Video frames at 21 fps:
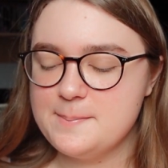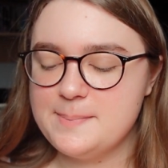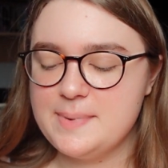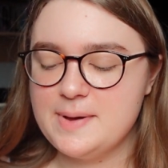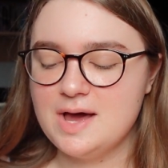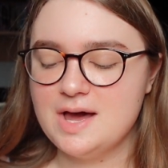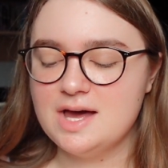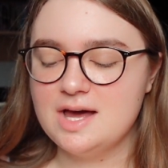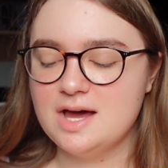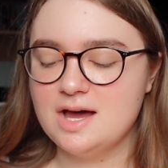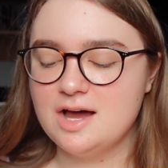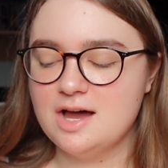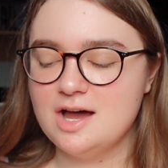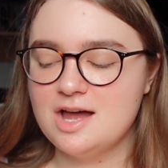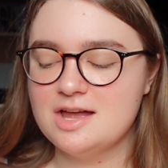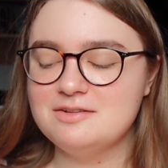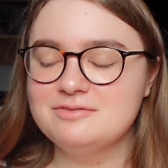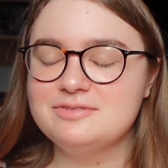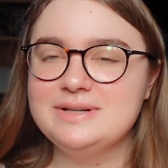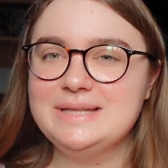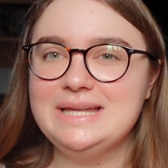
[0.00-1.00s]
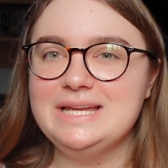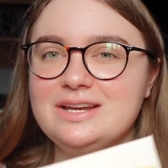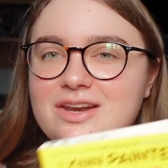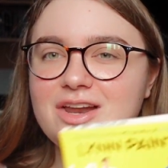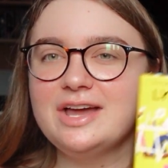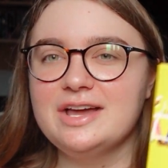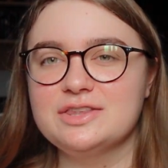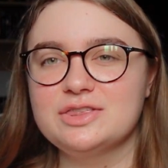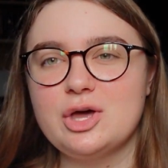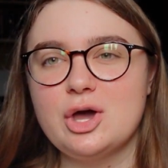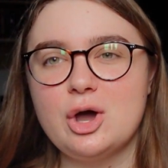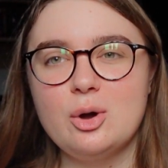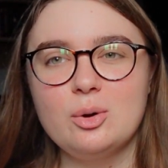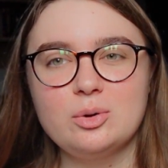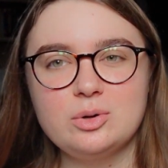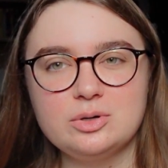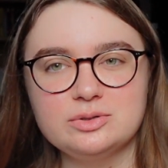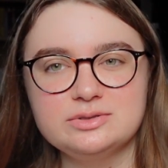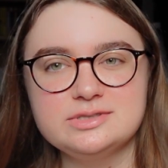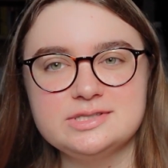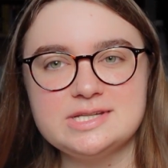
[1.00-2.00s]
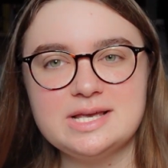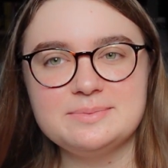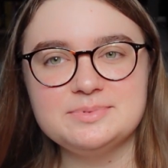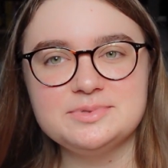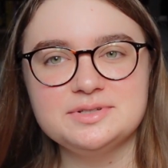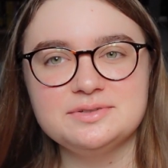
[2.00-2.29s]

but I really like the whole concept